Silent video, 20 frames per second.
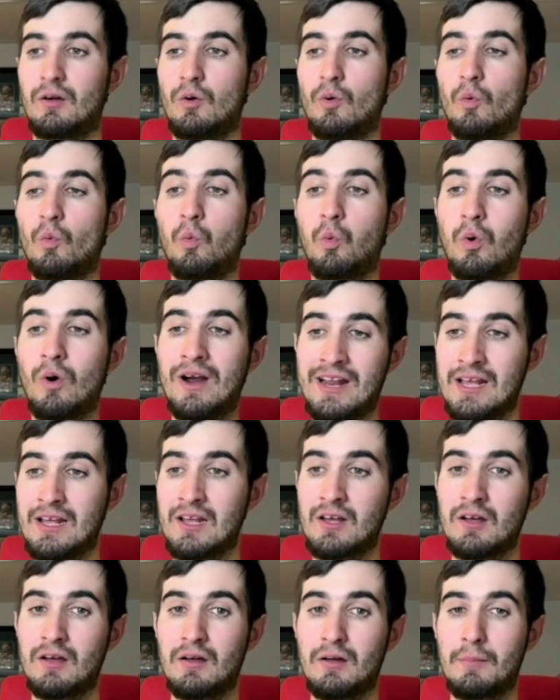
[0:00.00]

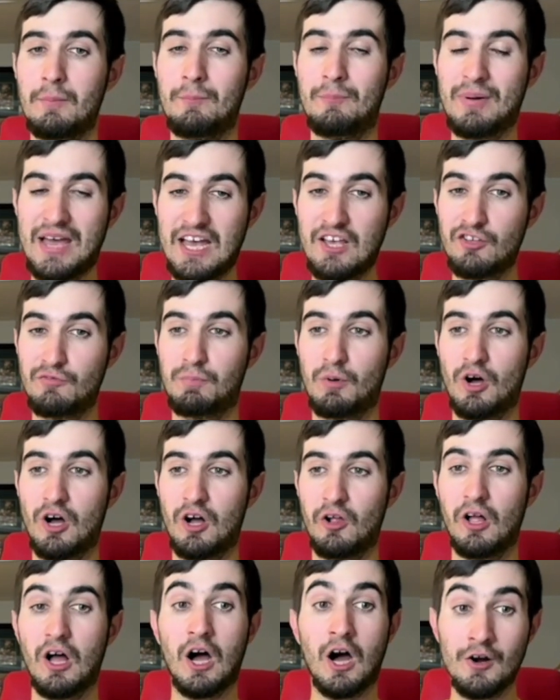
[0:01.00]
winning
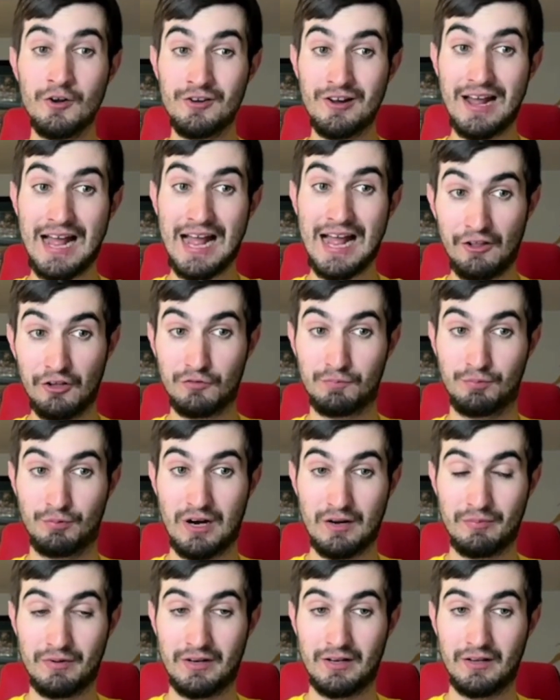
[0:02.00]
baseball under Alex
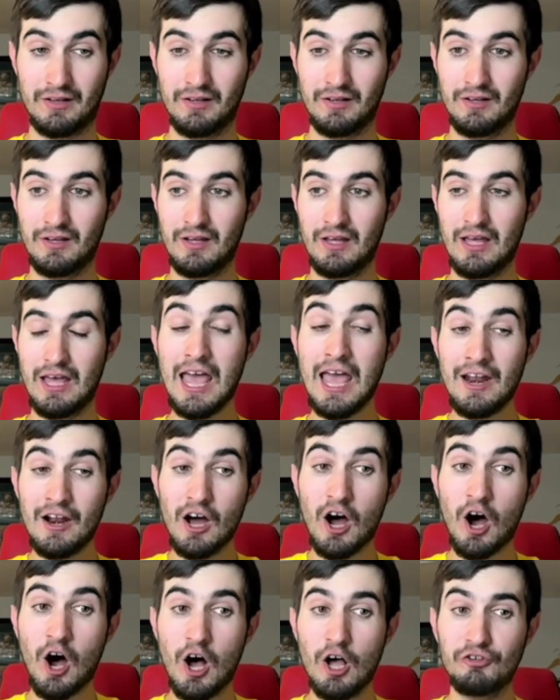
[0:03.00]
Bregman. And
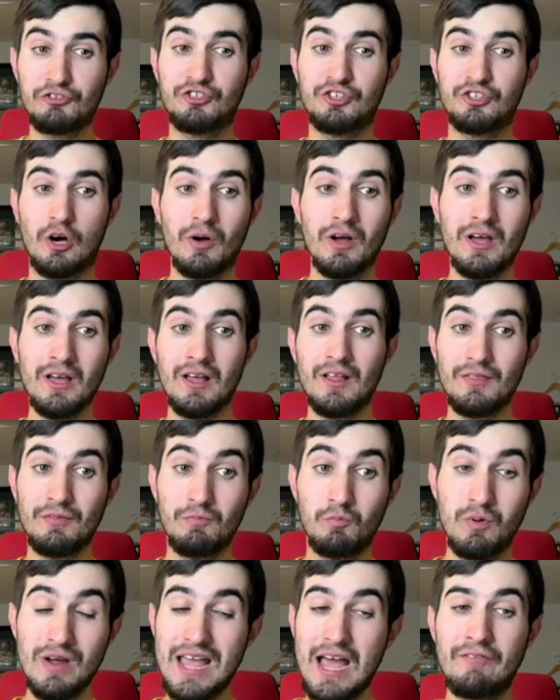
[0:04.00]
also,
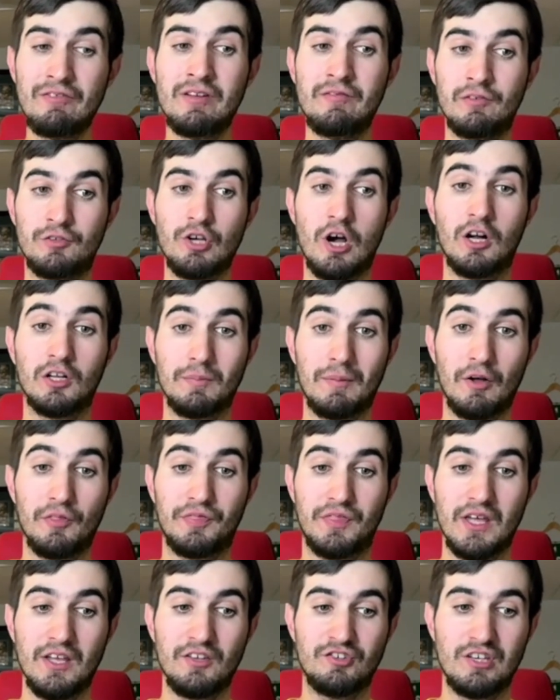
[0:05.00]
we haven't even talked about
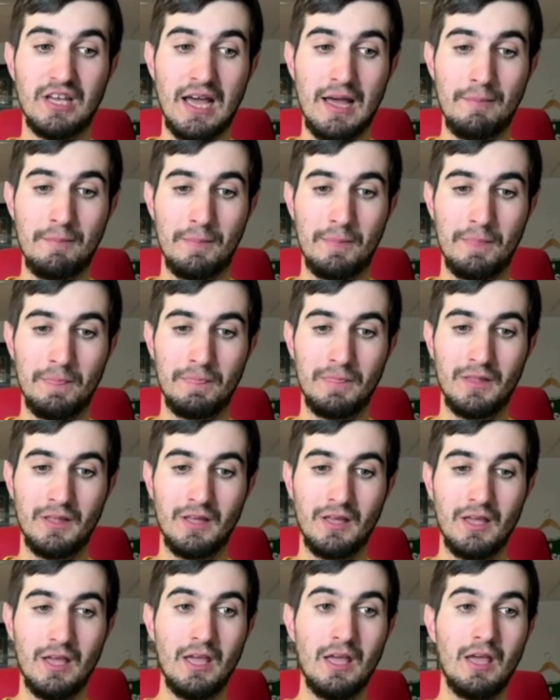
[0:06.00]
this yet.
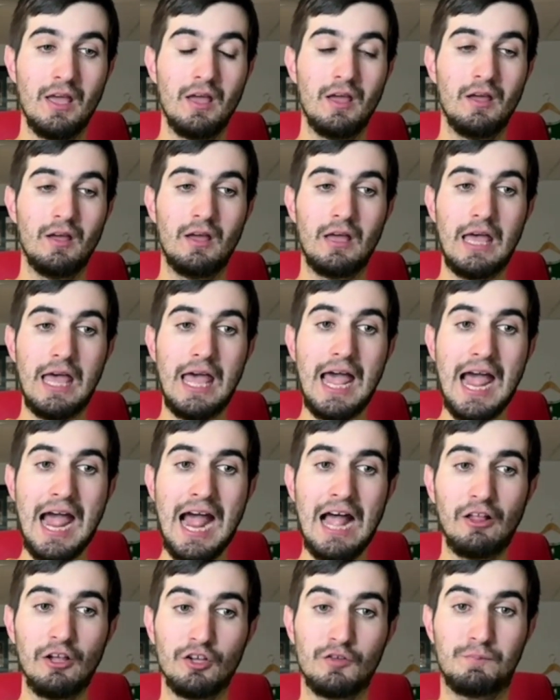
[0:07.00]

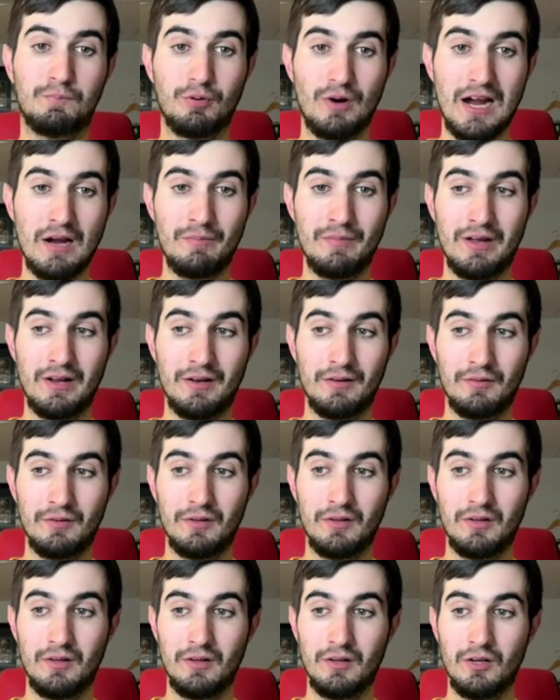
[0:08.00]
Alex Bregman
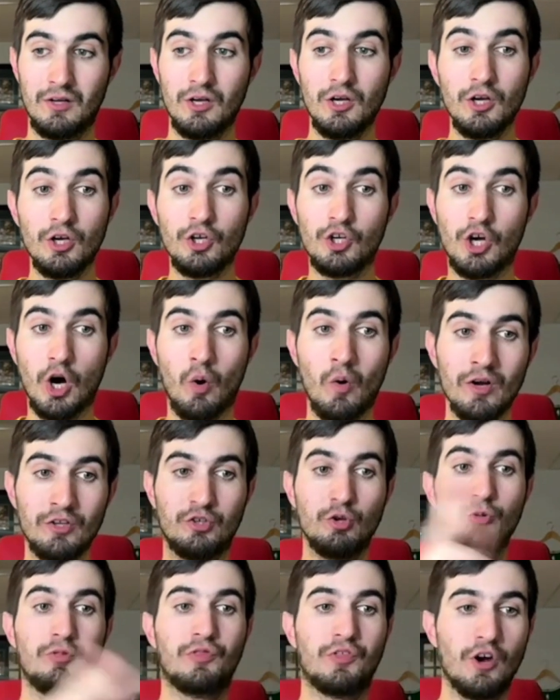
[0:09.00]
going
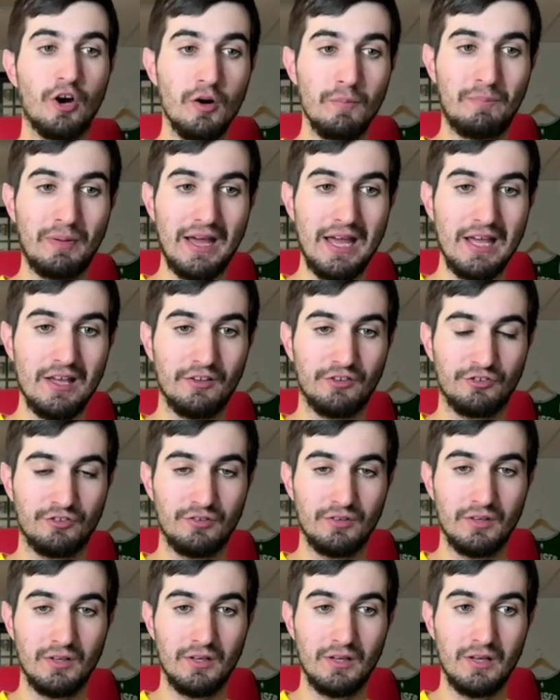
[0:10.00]
to third base
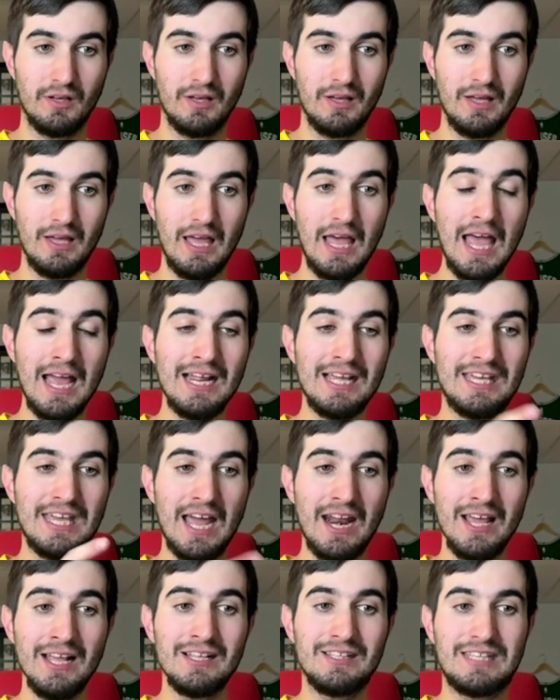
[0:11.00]
and
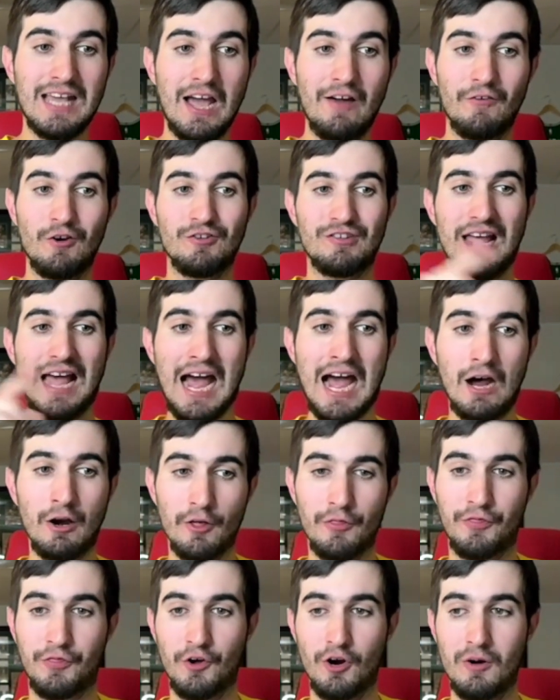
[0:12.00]
getting Devers out
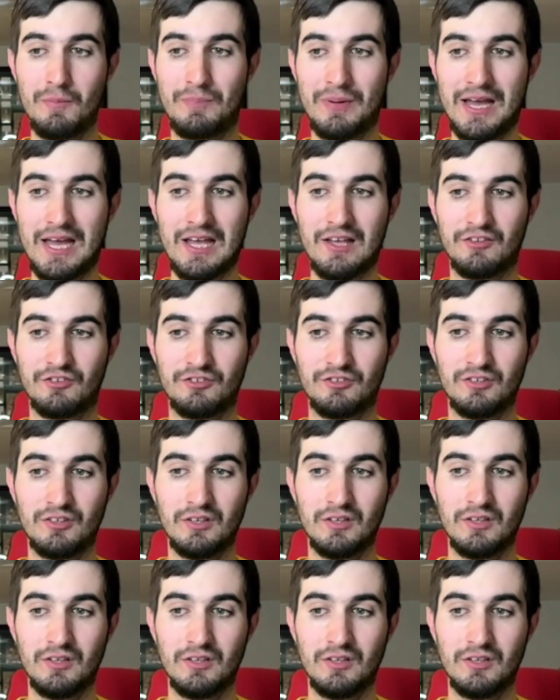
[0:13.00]
of third base